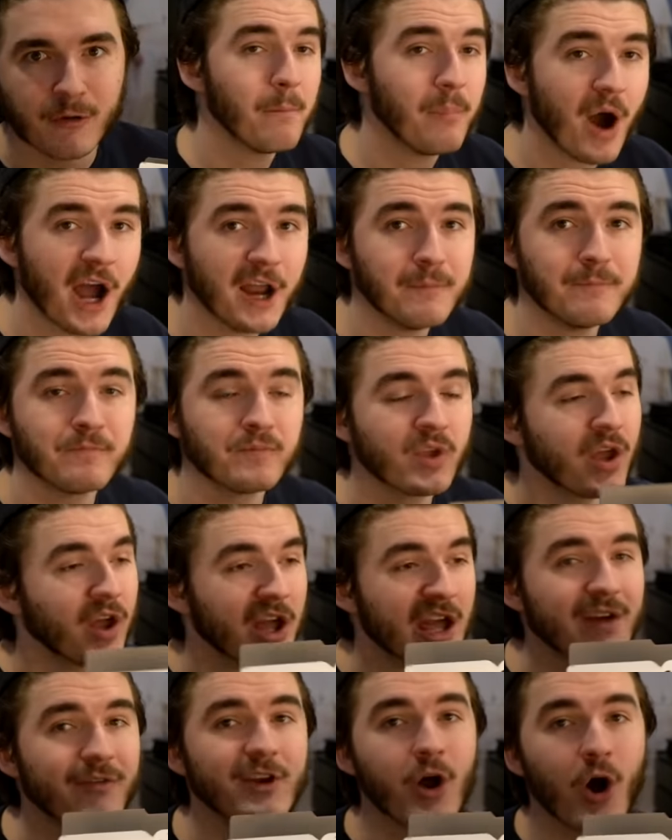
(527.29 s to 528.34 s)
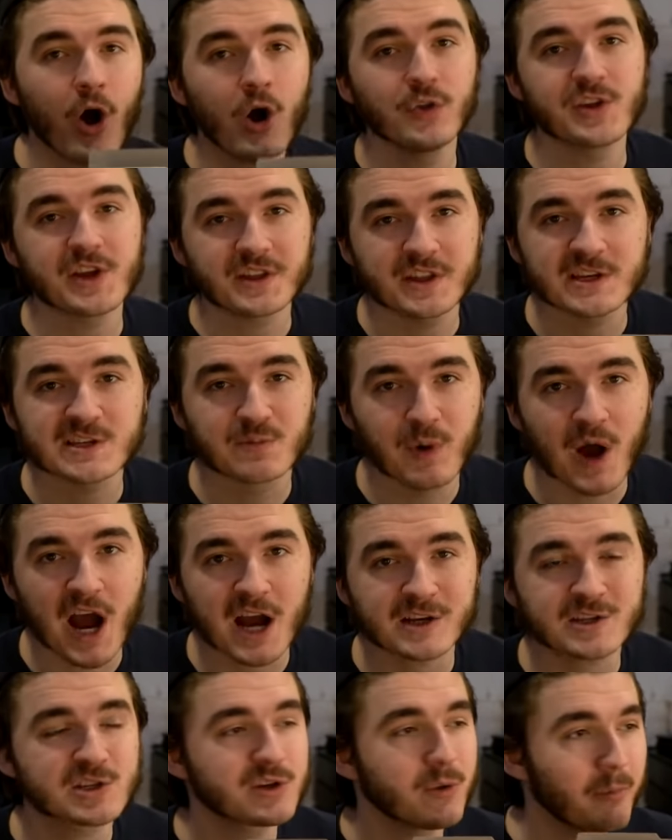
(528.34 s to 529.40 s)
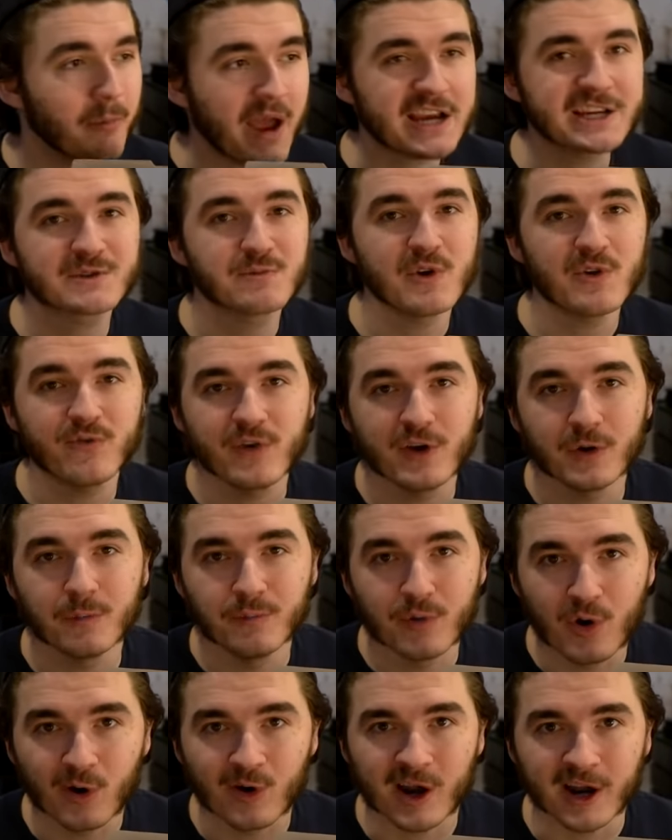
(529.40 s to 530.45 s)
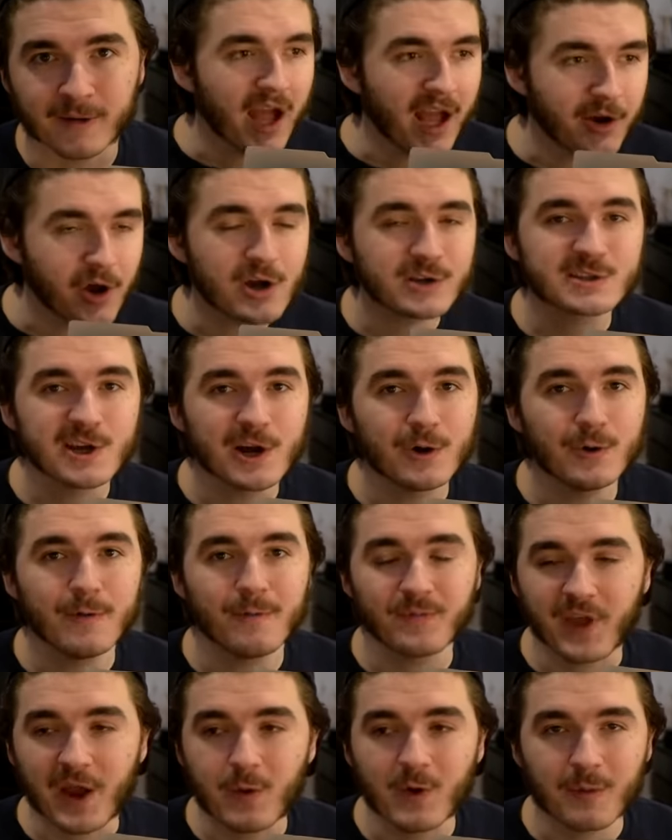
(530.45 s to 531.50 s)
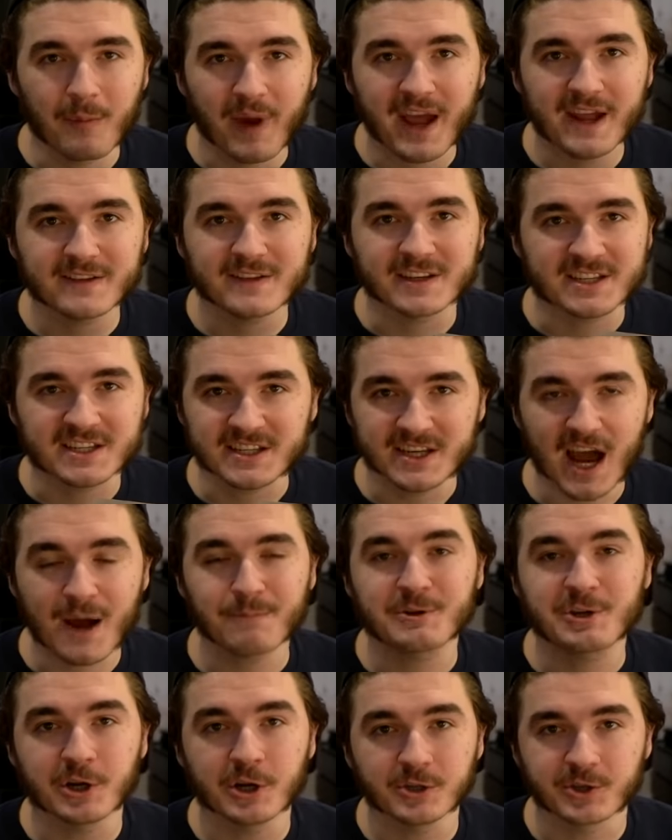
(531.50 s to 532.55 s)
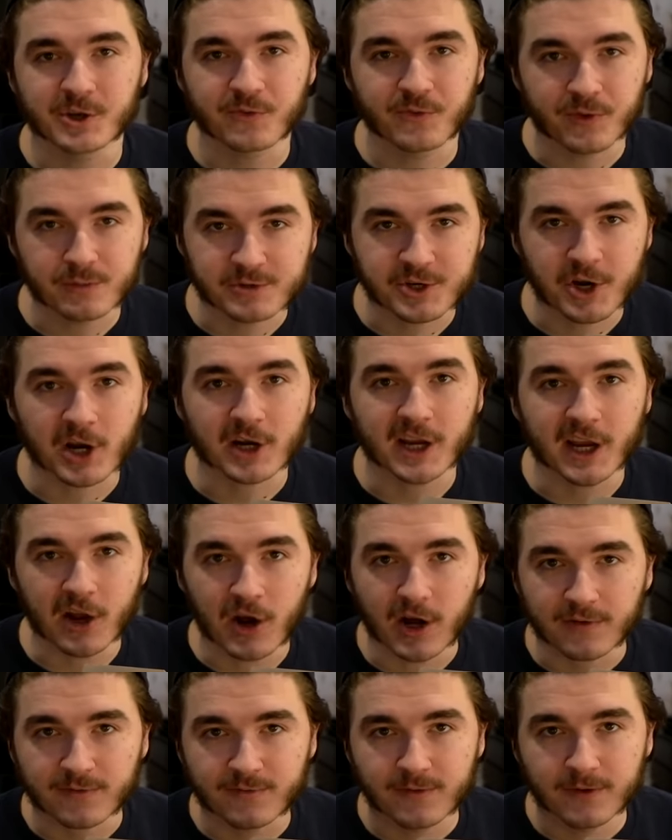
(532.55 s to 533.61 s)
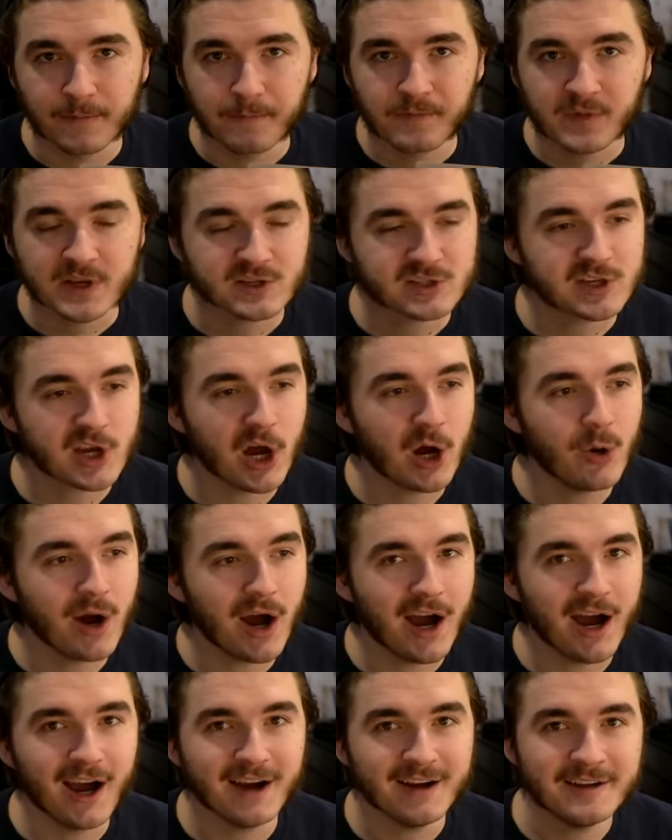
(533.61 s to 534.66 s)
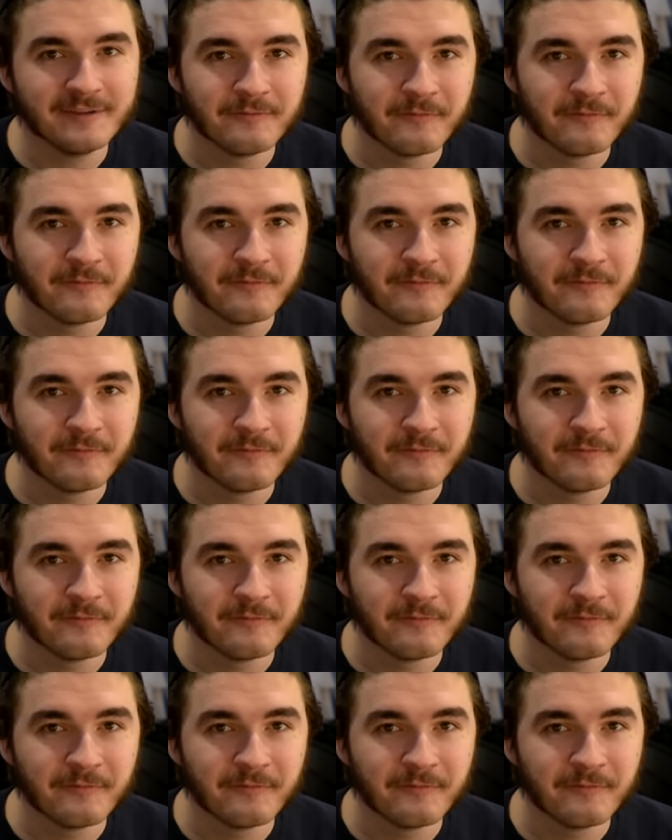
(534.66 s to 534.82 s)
But even holding this box makes me feel boring. And also, they were made to stop children from jerking off. So